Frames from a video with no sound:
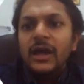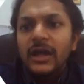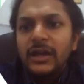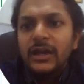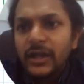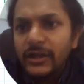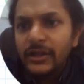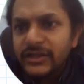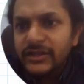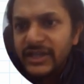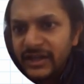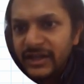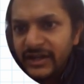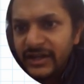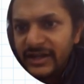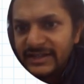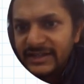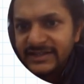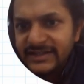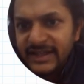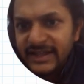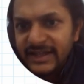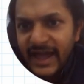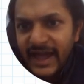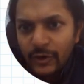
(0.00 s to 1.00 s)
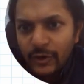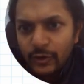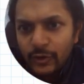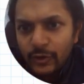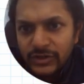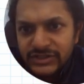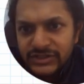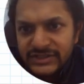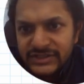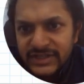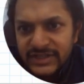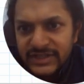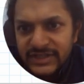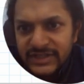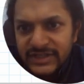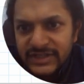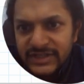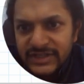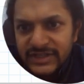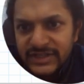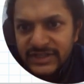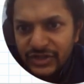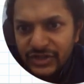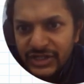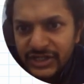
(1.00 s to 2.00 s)
Now there is an angular
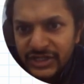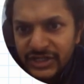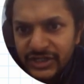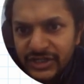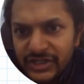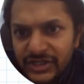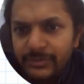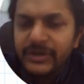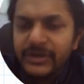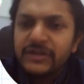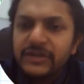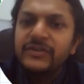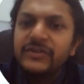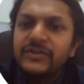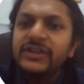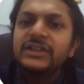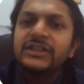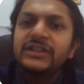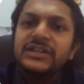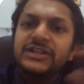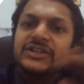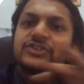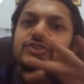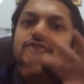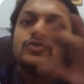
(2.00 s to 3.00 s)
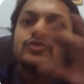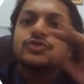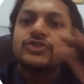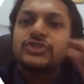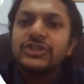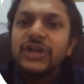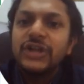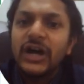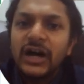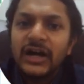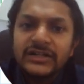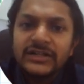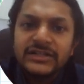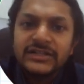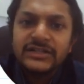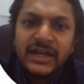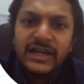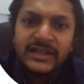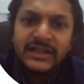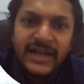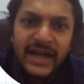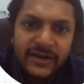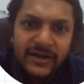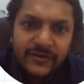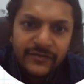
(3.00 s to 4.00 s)
separation here between these two stars,
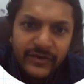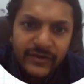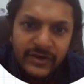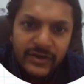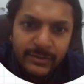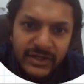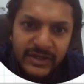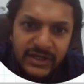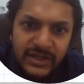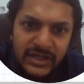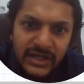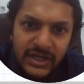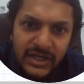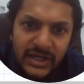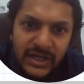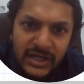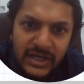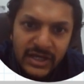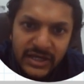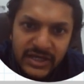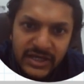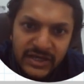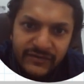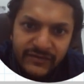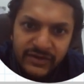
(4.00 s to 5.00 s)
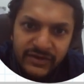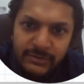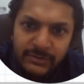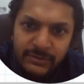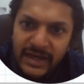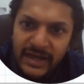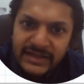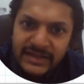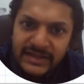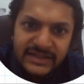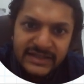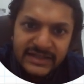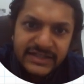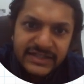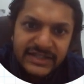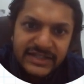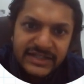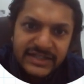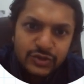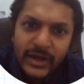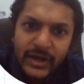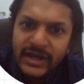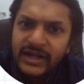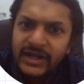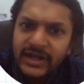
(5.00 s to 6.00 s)
and that will be given by this. These
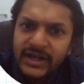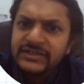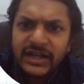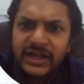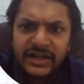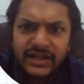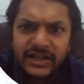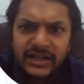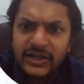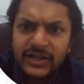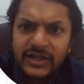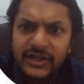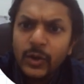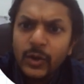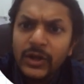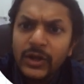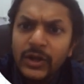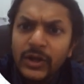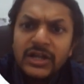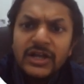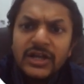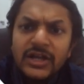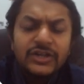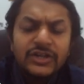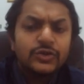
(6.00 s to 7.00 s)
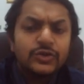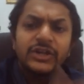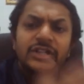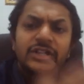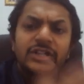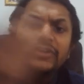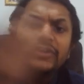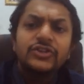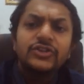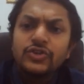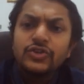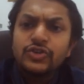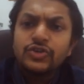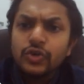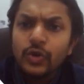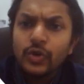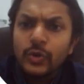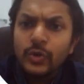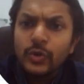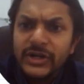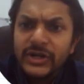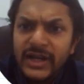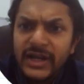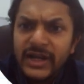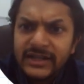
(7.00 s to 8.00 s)
two angles are equal. So either you show
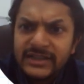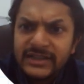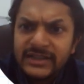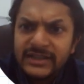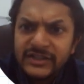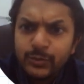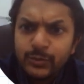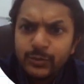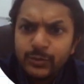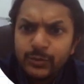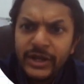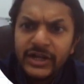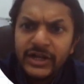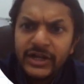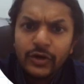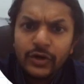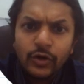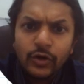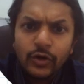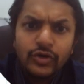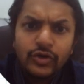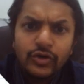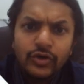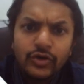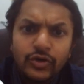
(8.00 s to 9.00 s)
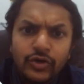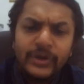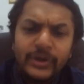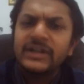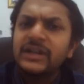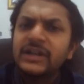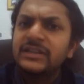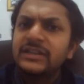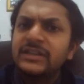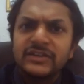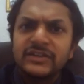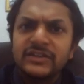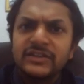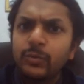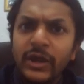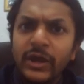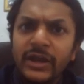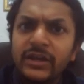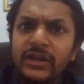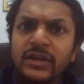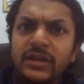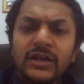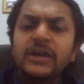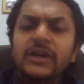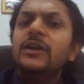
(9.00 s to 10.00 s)
it at this point or you show it at this
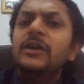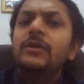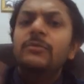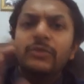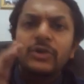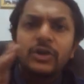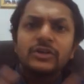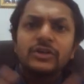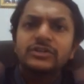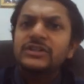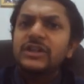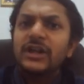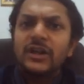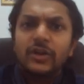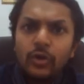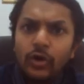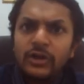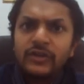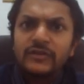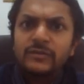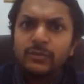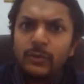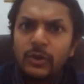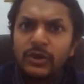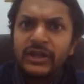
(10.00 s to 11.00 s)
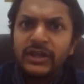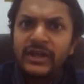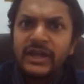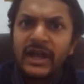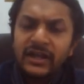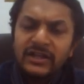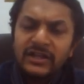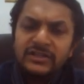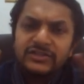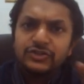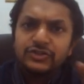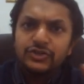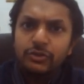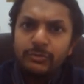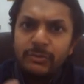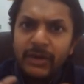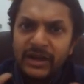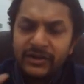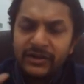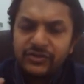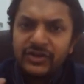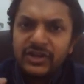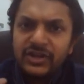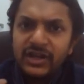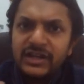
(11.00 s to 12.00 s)
point, because they are corresponding angles
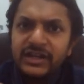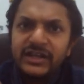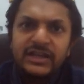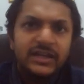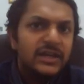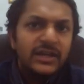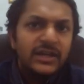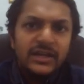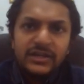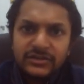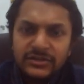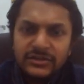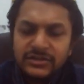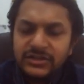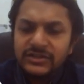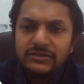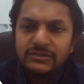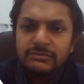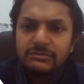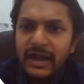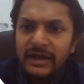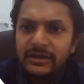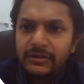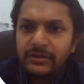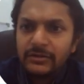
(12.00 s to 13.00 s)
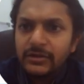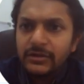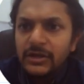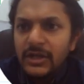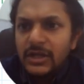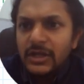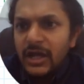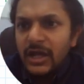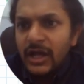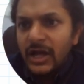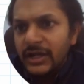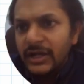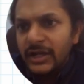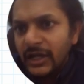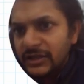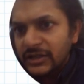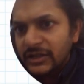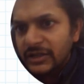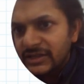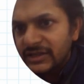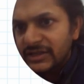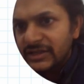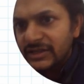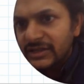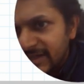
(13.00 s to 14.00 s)
geometrically, it doesn't matter. Now
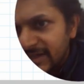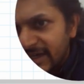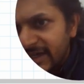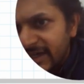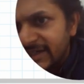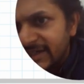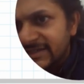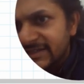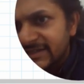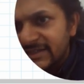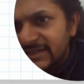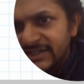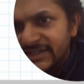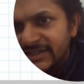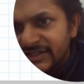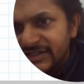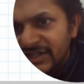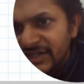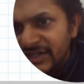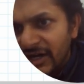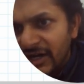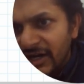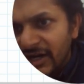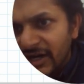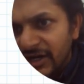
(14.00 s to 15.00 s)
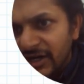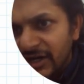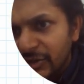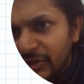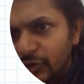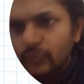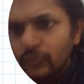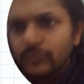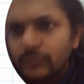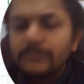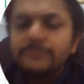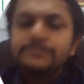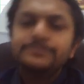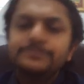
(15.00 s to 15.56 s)
this is the star number two.